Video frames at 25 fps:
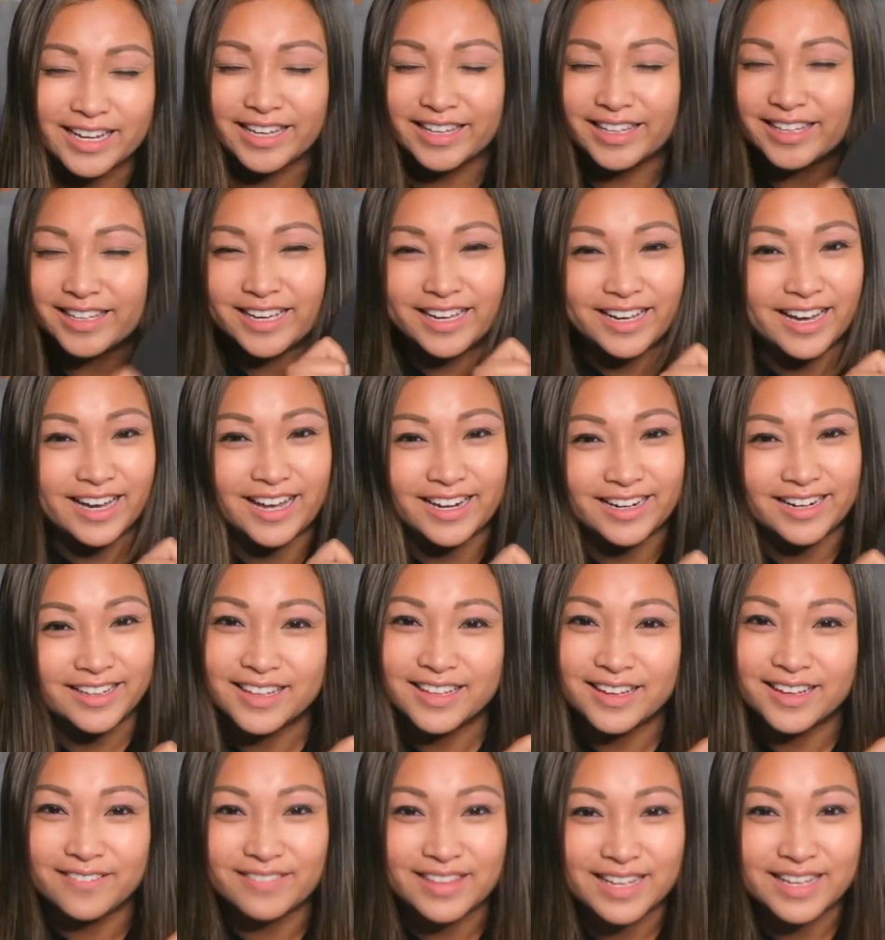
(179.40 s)
gotta
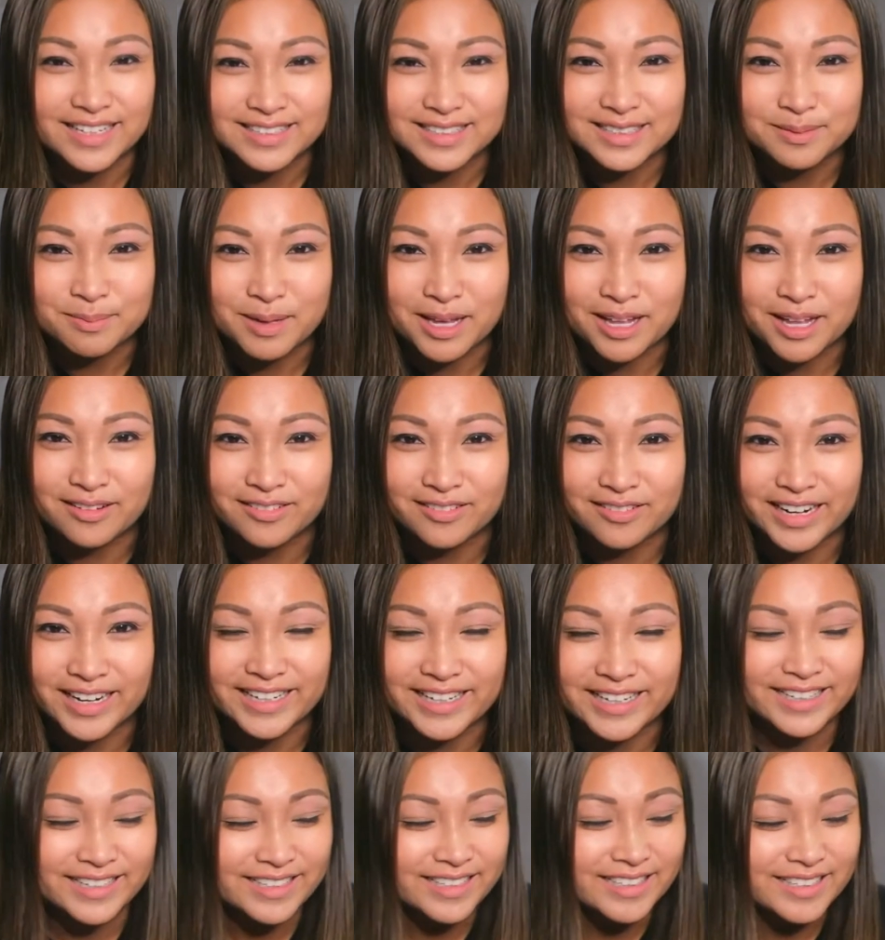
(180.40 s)
love that smell,
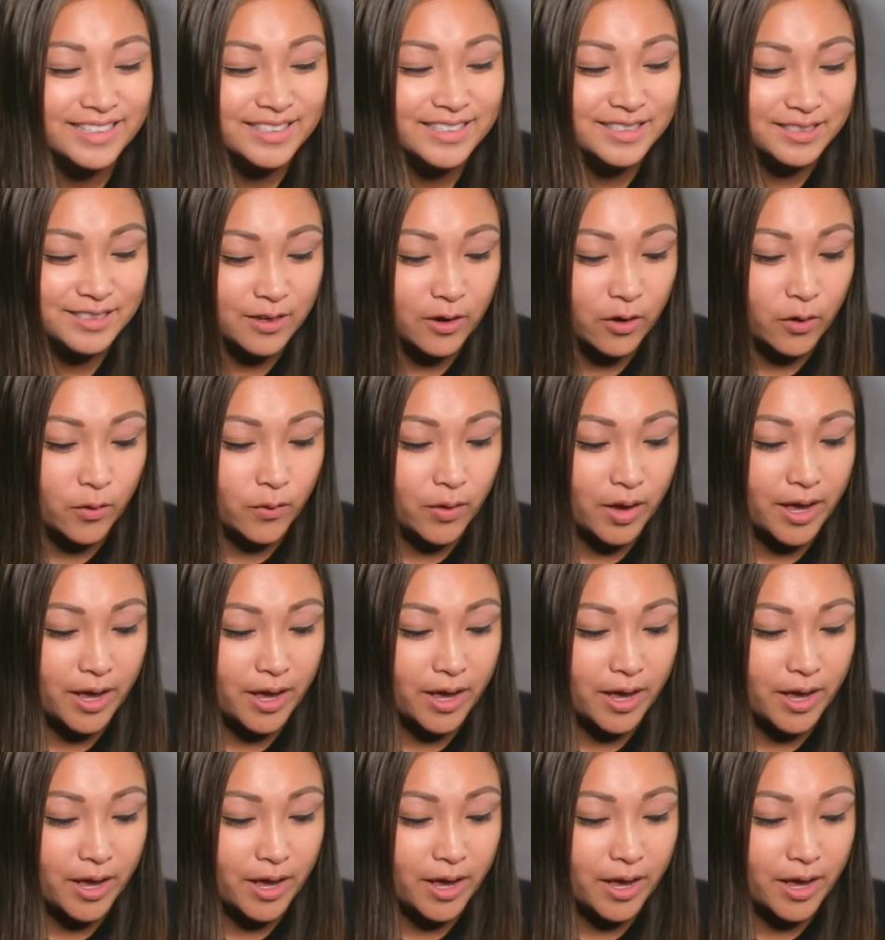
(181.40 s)
right? So